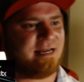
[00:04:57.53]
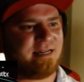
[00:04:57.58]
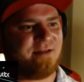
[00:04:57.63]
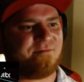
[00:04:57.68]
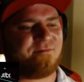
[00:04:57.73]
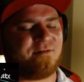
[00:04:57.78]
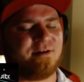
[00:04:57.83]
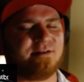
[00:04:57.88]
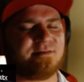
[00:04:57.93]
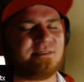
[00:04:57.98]

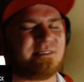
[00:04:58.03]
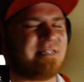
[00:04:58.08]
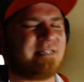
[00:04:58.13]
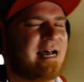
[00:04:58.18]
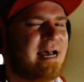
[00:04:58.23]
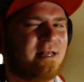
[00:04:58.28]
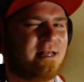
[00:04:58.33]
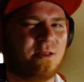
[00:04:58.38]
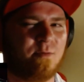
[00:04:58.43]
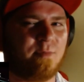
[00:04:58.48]
different
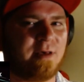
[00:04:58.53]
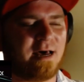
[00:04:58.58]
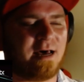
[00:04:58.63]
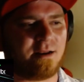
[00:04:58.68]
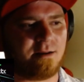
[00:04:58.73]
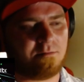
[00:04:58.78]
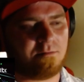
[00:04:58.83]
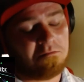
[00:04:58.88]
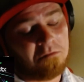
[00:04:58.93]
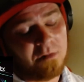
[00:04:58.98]
style about
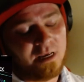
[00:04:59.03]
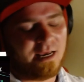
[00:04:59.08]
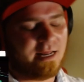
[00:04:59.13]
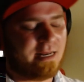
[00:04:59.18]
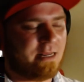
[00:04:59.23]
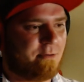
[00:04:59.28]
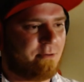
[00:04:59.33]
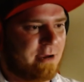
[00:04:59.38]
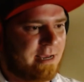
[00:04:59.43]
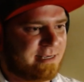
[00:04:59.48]
him.
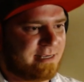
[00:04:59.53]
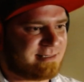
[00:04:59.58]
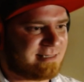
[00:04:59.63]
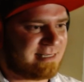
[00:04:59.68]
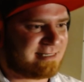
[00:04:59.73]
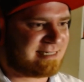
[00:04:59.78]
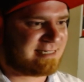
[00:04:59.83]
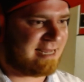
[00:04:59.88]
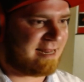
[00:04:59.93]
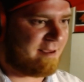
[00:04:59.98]
Anyways,
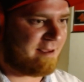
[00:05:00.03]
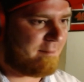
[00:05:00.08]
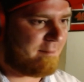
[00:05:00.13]
let's get it.